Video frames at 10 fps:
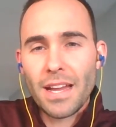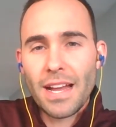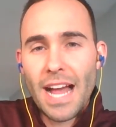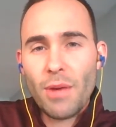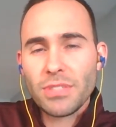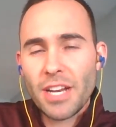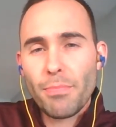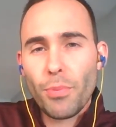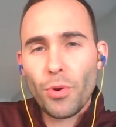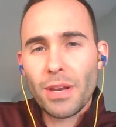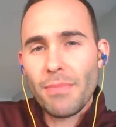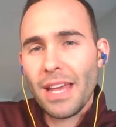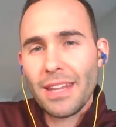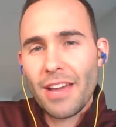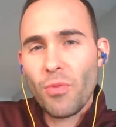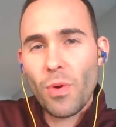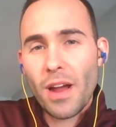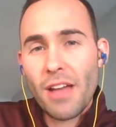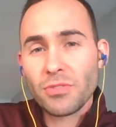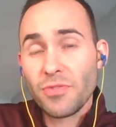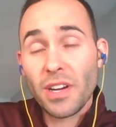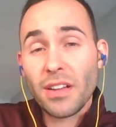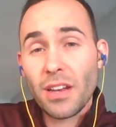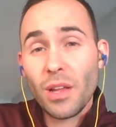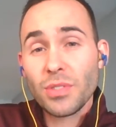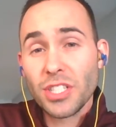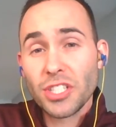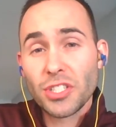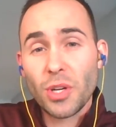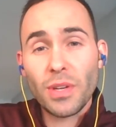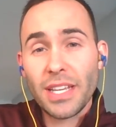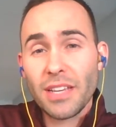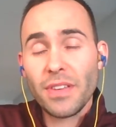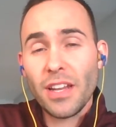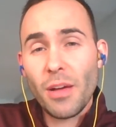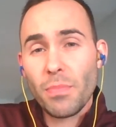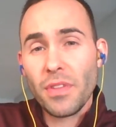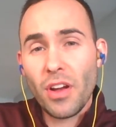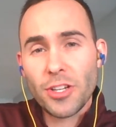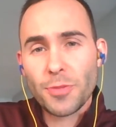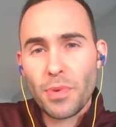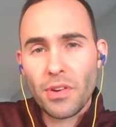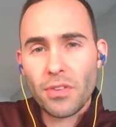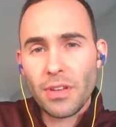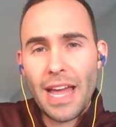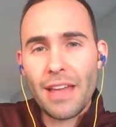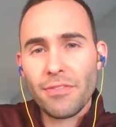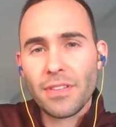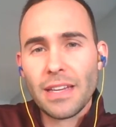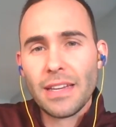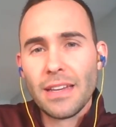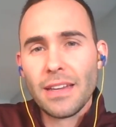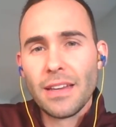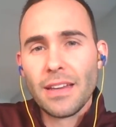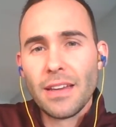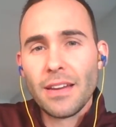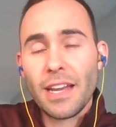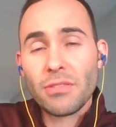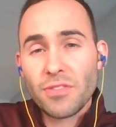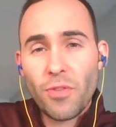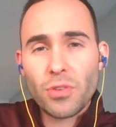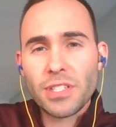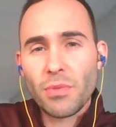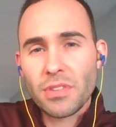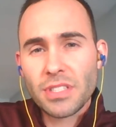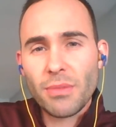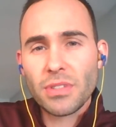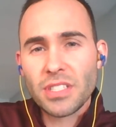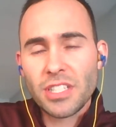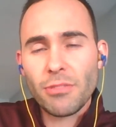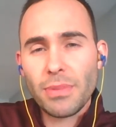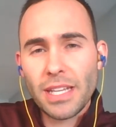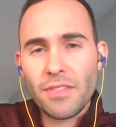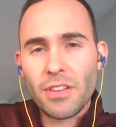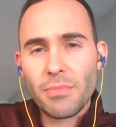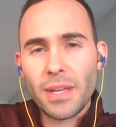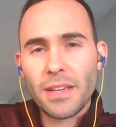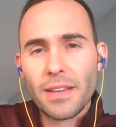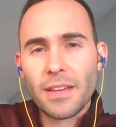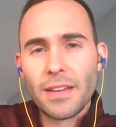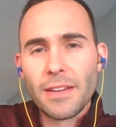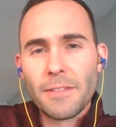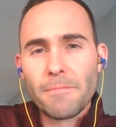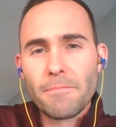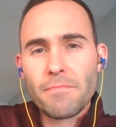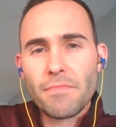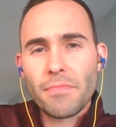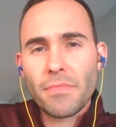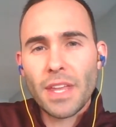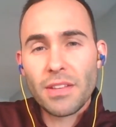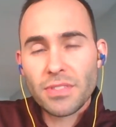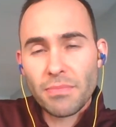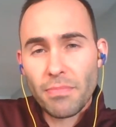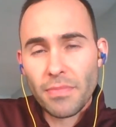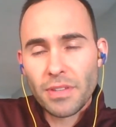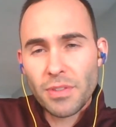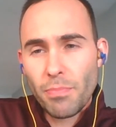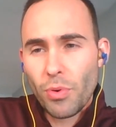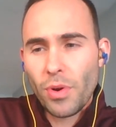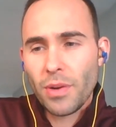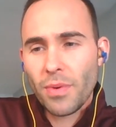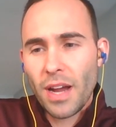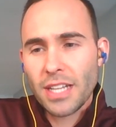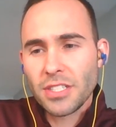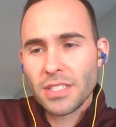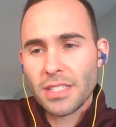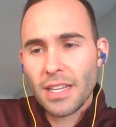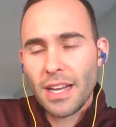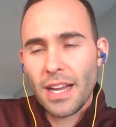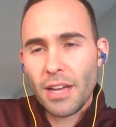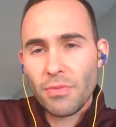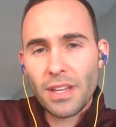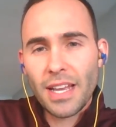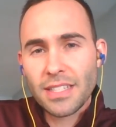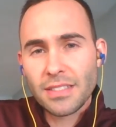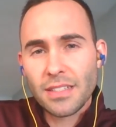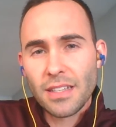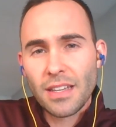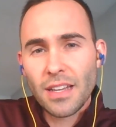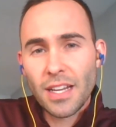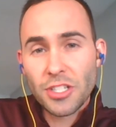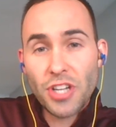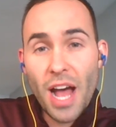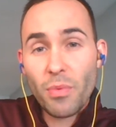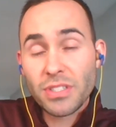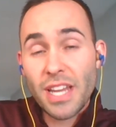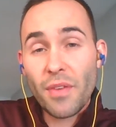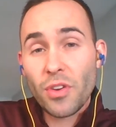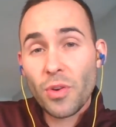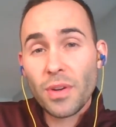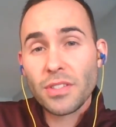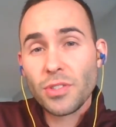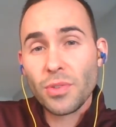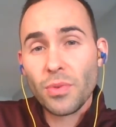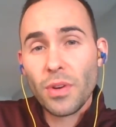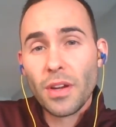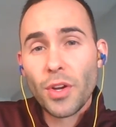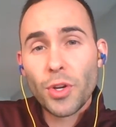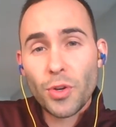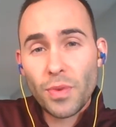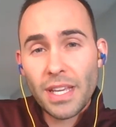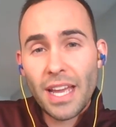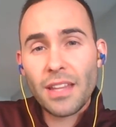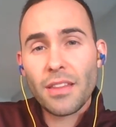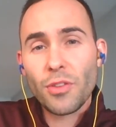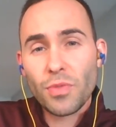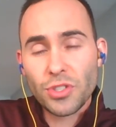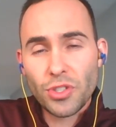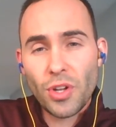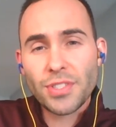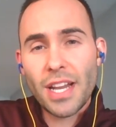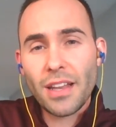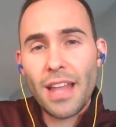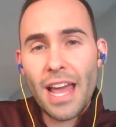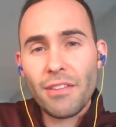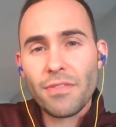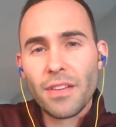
I was at a point in my life where I was very close to just totally giving up the entrepreneurial life. And I was fortunate where someone still believed in me. And there was a, there was a point where I just, I realized a job was never going to create the results out of life